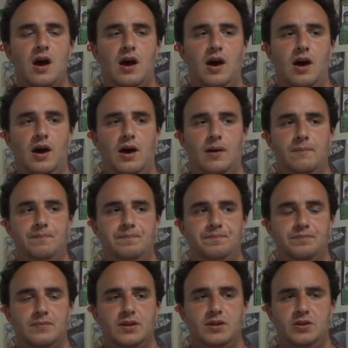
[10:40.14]

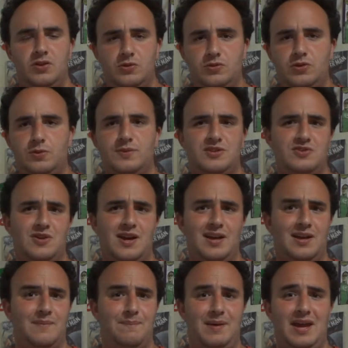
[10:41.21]
YouTube is
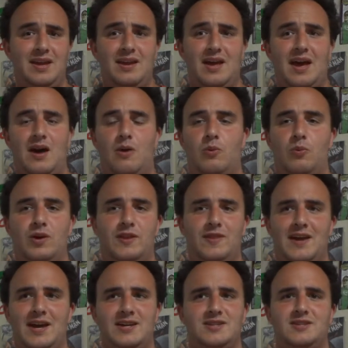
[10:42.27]
trying a beta out
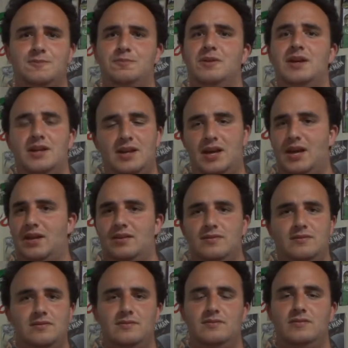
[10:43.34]
with XSplit,
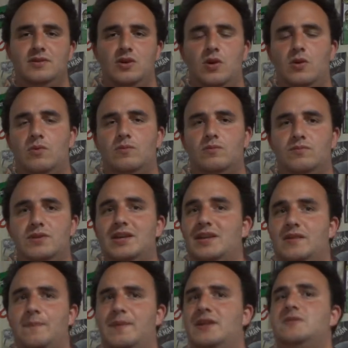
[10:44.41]
and you know, to
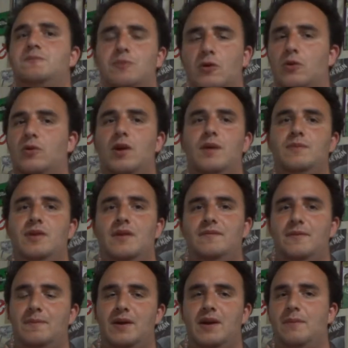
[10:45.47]
get the best program you have
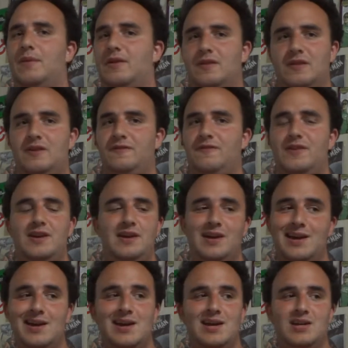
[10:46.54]
to pay a monthly fee.
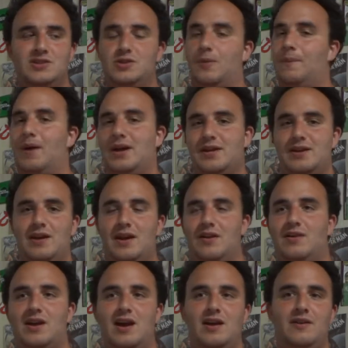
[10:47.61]
So Mike and I are
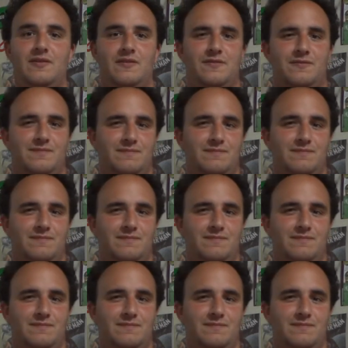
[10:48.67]
kind of